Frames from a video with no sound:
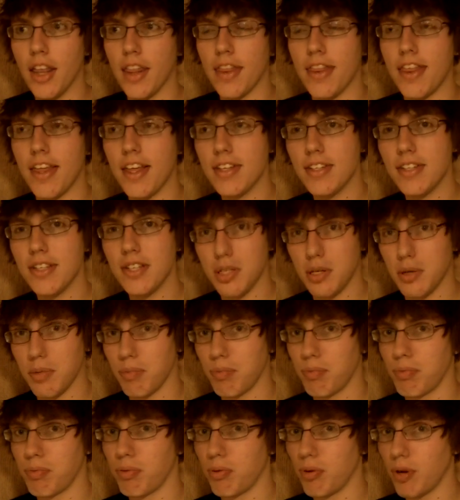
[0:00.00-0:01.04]
This is a
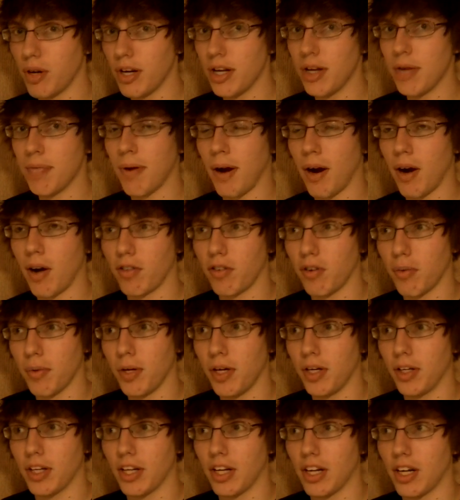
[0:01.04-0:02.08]
pretty powerful
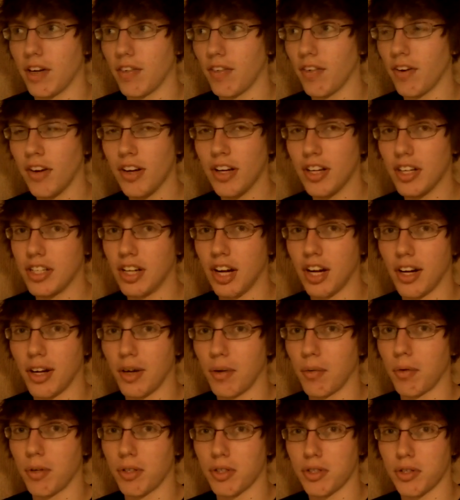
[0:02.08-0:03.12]
ability, and I've already
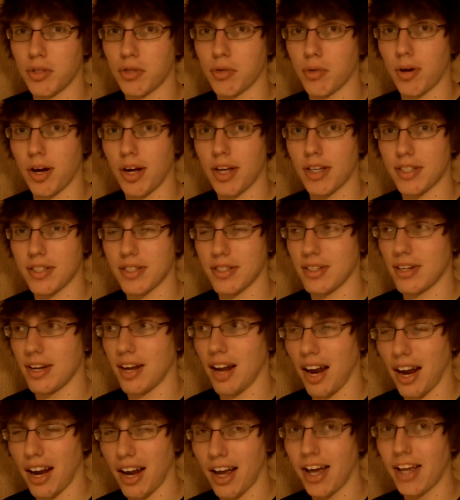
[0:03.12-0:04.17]
done it once or twice, and
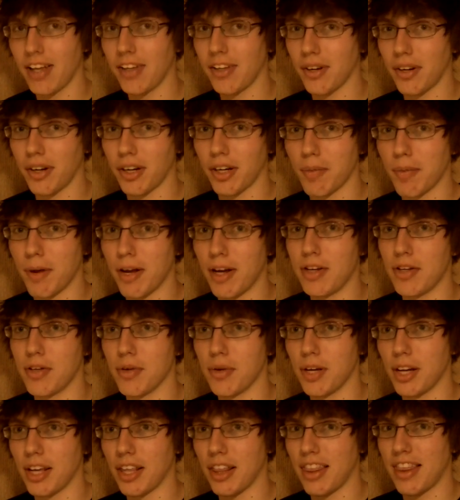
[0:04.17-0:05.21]
I highly recommend
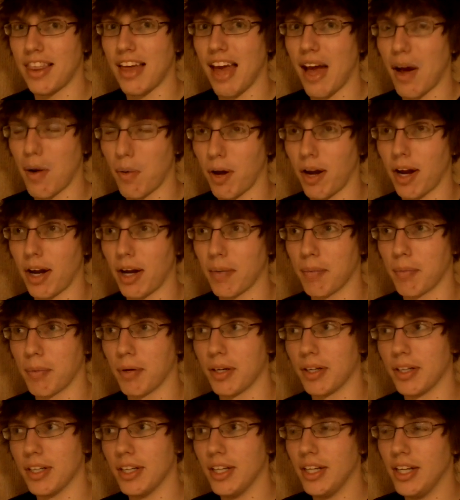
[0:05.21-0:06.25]
doing it that way,
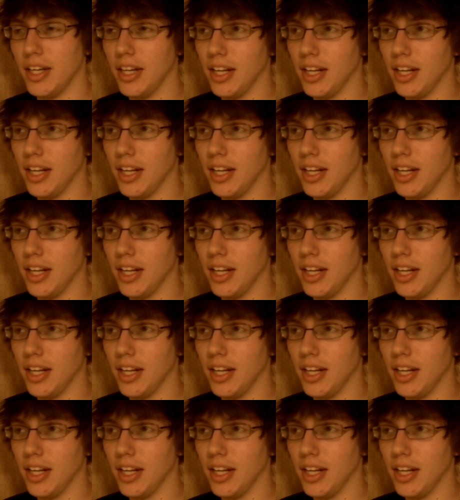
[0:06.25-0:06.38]
but